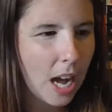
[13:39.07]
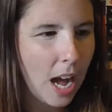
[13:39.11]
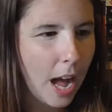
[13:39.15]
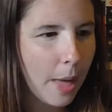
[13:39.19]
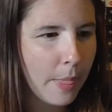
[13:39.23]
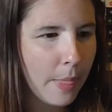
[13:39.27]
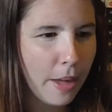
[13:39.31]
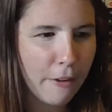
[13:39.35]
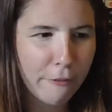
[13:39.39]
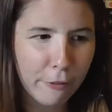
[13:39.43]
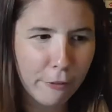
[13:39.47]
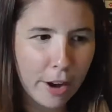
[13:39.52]

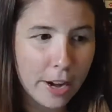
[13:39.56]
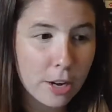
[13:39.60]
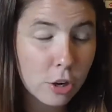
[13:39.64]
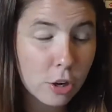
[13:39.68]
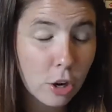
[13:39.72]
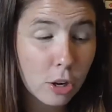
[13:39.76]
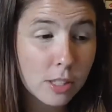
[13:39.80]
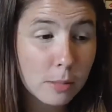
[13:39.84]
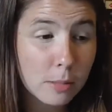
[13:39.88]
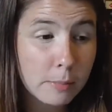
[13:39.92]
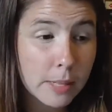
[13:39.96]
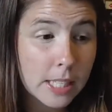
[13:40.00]
and their
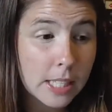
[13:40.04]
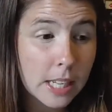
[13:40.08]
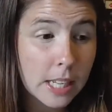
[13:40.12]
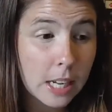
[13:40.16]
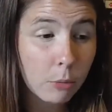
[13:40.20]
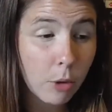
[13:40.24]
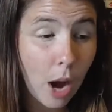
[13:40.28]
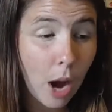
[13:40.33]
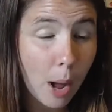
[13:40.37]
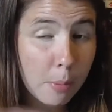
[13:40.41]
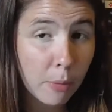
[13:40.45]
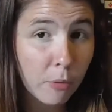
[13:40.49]
friend goes
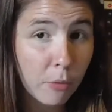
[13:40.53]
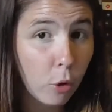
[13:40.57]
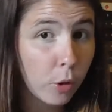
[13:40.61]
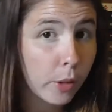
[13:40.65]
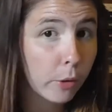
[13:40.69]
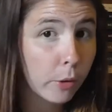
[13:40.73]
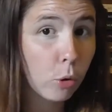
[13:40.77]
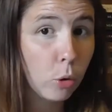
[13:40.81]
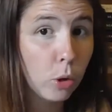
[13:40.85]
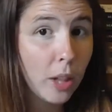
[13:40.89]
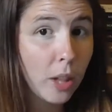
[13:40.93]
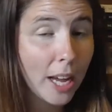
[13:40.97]
missing right
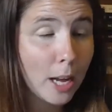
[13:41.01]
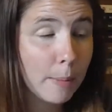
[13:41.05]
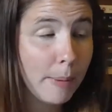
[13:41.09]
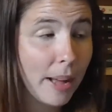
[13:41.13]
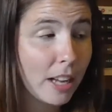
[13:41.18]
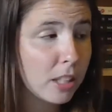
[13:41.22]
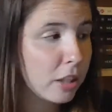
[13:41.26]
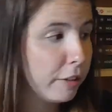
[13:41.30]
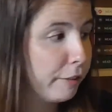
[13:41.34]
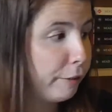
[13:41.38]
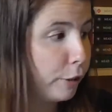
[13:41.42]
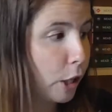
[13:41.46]
before they're all like
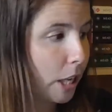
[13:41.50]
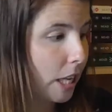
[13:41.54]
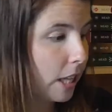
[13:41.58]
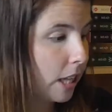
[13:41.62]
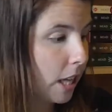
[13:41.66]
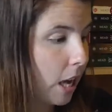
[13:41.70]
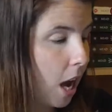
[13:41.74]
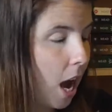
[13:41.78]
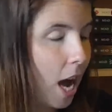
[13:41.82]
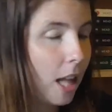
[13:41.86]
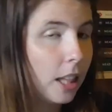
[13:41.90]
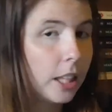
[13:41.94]
about to flee
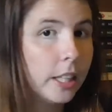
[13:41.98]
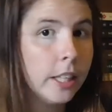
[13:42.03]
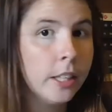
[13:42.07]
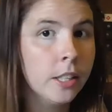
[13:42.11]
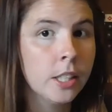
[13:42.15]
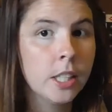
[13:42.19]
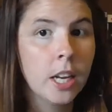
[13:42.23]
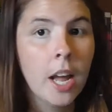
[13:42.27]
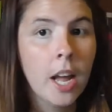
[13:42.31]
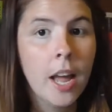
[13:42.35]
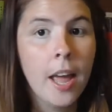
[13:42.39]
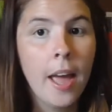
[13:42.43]
the
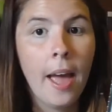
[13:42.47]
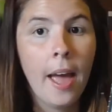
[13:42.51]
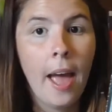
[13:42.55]
island.